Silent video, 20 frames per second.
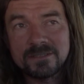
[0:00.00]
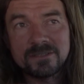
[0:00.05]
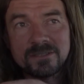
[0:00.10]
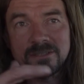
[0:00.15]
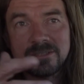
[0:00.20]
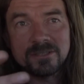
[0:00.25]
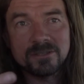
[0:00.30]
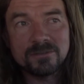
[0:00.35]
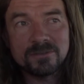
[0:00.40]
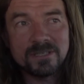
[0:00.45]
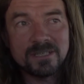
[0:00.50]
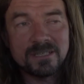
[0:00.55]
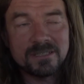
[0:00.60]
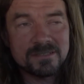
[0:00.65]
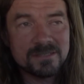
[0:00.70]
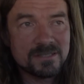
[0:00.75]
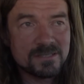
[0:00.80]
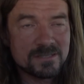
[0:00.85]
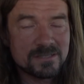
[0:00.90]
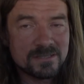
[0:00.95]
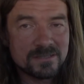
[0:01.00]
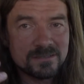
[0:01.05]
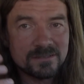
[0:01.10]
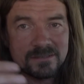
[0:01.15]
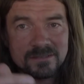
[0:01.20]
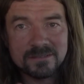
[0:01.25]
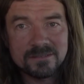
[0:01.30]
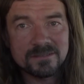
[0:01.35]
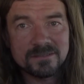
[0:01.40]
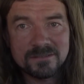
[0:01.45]
you know,
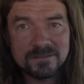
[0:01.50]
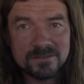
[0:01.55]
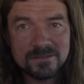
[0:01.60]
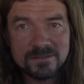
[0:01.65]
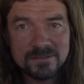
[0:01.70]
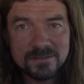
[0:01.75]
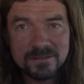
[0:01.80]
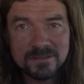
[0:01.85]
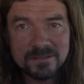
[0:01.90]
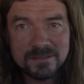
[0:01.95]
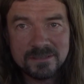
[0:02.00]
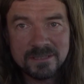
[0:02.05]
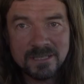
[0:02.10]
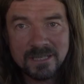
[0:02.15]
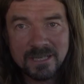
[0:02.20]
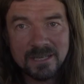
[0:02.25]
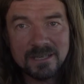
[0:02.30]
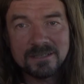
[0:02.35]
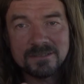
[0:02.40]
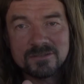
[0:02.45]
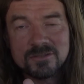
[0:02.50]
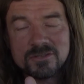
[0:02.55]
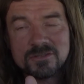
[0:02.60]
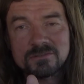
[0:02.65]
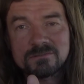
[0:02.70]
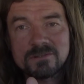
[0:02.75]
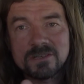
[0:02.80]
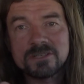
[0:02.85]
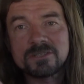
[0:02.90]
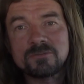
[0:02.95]
you can't just
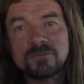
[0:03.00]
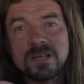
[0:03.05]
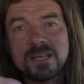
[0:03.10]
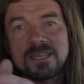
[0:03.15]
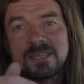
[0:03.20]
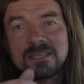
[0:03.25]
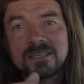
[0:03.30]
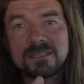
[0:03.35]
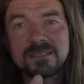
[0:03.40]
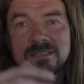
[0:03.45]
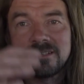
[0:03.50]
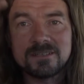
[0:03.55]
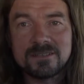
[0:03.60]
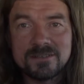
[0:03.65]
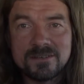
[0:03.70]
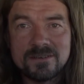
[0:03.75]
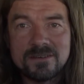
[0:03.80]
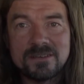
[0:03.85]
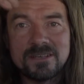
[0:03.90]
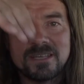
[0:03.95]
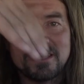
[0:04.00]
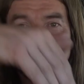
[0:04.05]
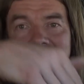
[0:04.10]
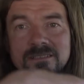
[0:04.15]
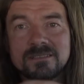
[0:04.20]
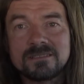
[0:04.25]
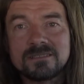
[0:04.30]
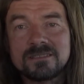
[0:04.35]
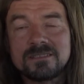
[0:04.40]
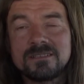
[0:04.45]
run away on a
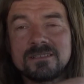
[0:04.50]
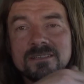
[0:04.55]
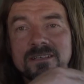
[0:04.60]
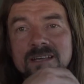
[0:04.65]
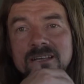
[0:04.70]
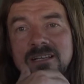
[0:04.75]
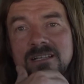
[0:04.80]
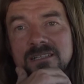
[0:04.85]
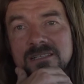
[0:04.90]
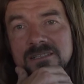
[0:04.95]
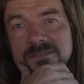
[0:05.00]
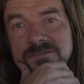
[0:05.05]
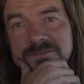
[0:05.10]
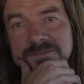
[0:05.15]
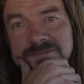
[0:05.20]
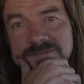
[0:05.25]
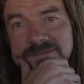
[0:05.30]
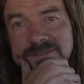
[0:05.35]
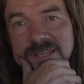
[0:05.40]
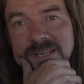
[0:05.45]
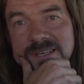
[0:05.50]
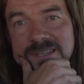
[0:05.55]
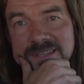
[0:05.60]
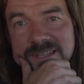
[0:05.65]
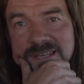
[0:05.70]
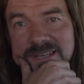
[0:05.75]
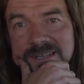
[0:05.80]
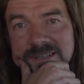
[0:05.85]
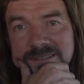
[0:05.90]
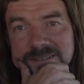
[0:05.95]
hill, a cliff like
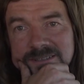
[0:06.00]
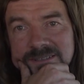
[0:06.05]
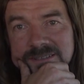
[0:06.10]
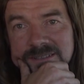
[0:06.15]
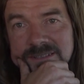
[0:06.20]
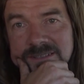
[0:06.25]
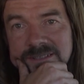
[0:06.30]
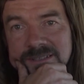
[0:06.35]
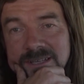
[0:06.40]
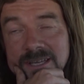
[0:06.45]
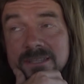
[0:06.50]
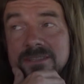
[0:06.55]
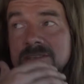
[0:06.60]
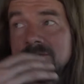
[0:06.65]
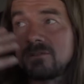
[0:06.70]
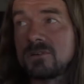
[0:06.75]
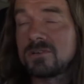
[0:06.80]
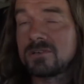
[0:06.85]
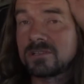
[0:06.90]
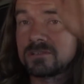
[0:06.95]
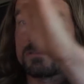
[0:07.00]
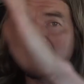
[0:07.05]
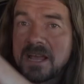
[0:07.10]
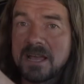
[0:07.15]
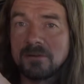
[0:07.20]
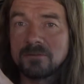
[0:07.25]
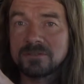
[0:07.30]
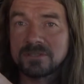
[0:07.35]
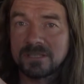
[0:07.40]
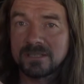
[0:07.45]
that, and they're all
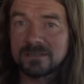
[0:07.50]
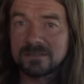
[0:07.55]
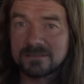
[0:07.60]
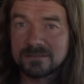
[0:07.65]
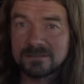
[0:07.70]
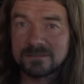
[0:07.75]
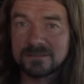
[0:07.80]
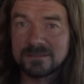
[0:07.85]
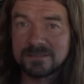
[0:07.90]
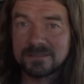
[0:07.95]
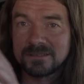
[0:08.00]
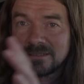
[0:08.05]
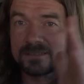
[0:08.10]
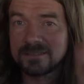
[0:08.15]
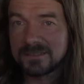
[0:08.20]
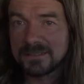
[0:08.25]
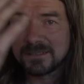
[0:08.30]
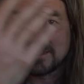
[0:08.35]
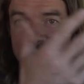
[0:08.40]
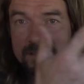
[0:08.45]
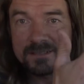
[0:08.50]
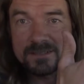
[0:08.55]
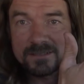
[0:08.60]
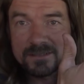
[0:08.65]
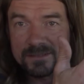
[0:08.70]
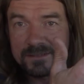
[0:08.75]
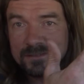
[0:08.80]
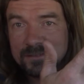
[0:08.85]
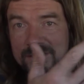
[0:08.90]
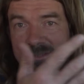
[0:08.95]
around you.
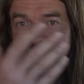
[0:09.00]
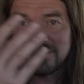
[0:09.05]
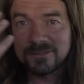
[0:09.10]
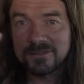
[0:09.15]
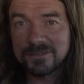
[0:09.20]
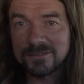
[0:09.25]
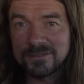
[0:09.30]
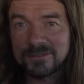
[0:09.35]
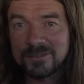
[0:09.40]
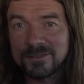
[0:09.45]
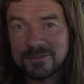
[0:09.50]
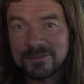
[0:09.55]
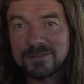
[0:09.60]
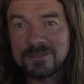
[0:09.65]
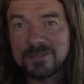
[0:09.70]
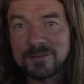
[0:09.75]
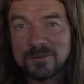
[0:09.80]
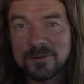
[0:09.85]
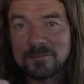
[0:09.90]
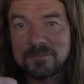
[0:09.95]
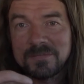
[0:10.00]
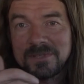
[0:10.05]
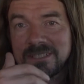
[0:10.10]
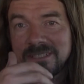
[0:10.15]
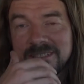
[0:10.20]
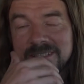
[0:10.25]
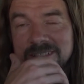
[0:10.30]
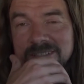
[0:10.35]
You know what I mean?